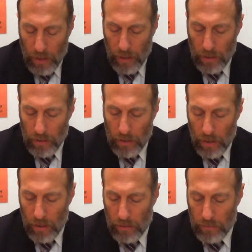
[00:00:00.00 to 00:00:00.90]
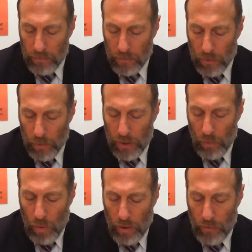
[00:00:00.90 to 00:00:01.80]
And so you see,
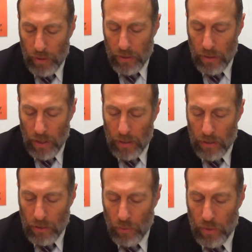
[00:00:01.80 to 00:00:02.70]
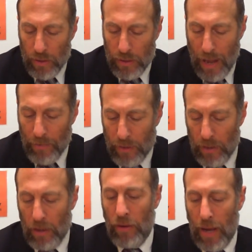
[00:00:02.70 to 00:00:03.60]
one reason has to do with his titles,
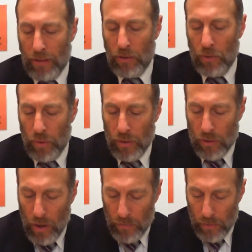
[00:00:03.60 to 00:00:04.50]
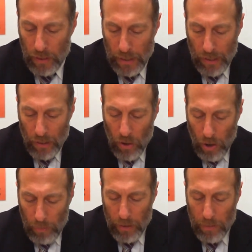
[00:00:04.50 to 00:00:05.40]
the other has to do with his cover.
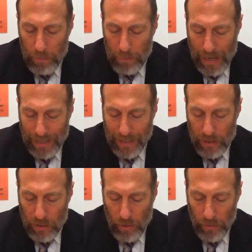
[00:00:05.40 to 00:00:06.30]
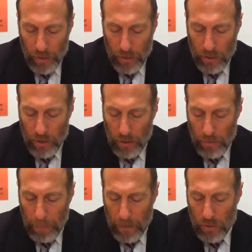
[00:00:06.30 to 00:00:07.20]
Omar Man Dorish.
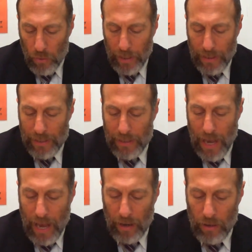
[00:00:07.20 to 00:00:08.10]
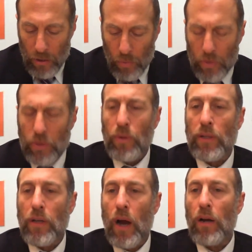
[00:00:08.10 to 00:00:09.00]
So he said, who's the one that
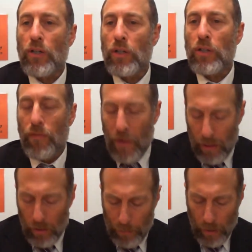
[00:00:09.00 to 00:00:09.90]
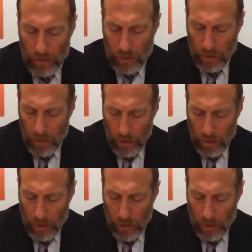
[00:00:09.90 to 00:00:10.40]
darshes the following posik?